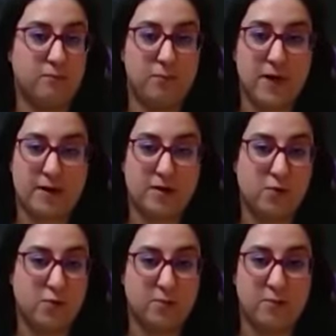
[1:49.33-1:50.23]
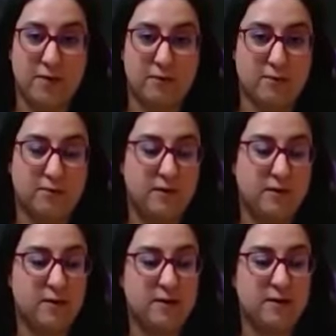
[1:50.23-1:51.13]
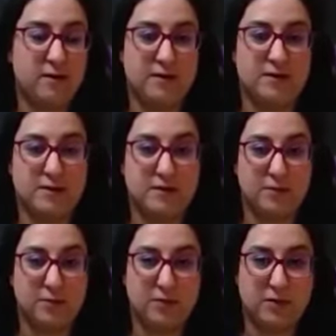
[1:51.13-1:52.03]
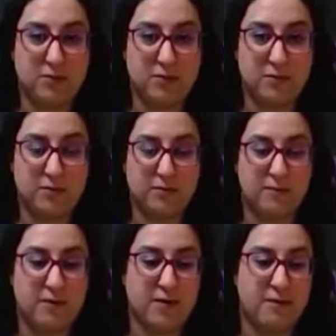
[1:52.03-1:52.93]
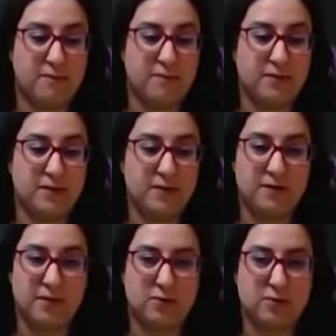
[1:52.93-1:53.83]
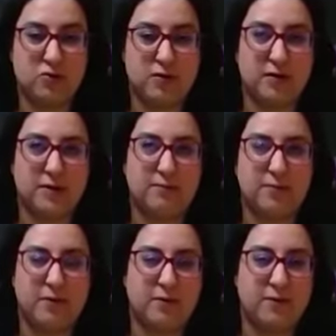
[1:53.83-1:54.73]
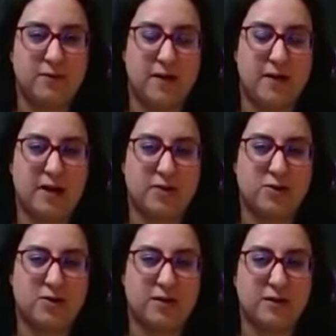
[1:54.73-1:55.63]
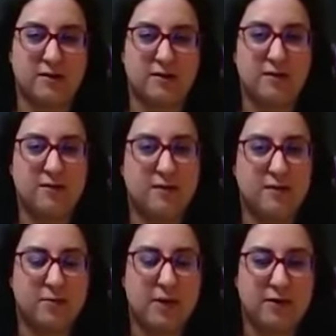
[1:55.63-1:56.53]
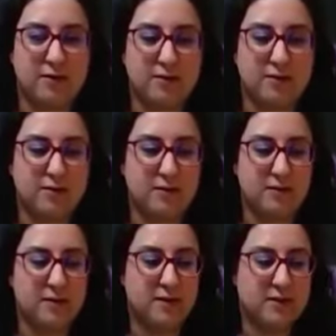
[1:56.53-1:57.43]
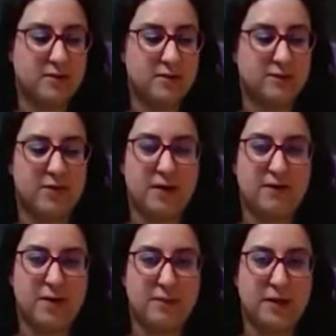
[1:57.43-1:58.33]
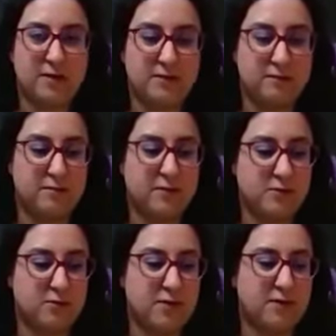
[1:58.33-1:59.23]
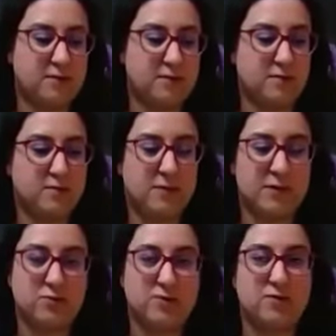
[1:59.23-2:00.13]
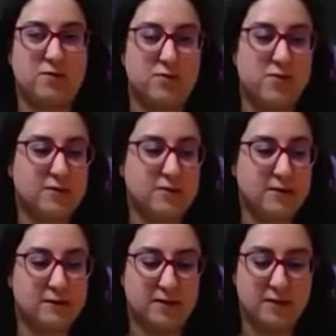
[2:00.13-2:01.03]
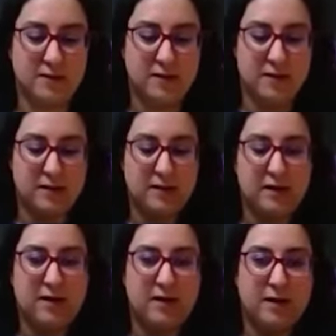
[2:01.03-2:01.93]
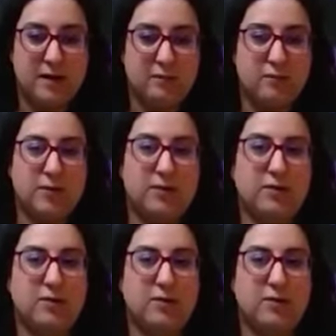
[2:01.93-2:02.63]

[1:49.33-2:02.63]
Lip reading: black or brown, as they typically are, they're usually a bit of an ashy black color. So if you have that paint, that's great. Just make sure it's non-toxic, and we're ready to